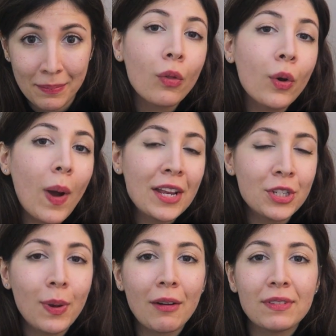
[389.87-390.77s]
Although I
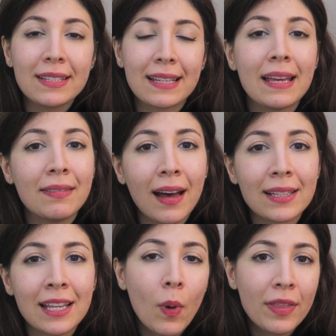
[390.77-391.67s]
do have to say
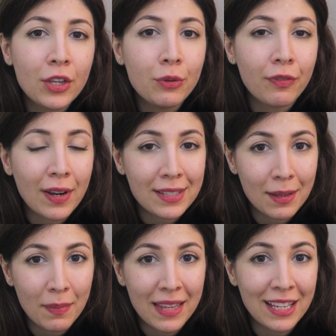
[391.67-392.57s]
that whether you find
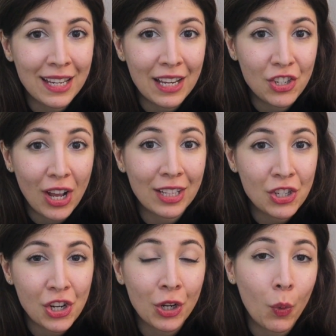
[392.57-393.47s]
something
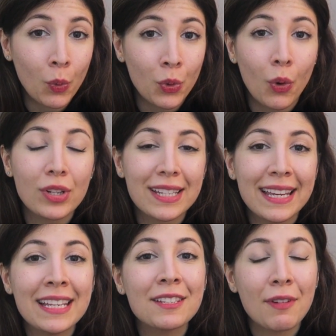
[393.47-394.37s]
challenging or not
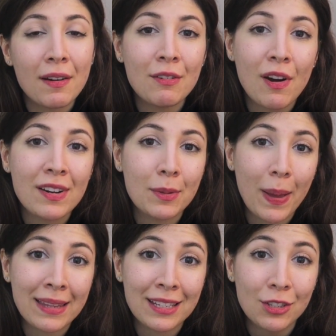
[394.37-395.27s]
is very, very
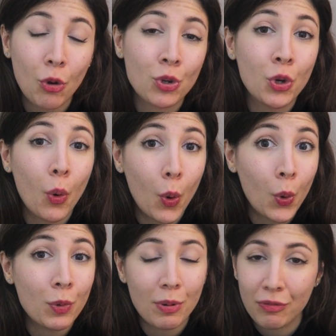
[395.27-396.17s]
dependent on your
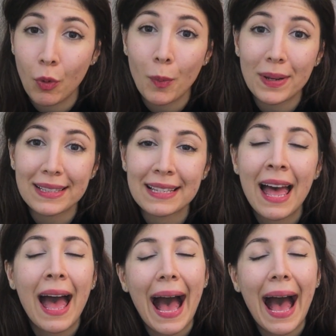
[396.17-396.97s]
own performance,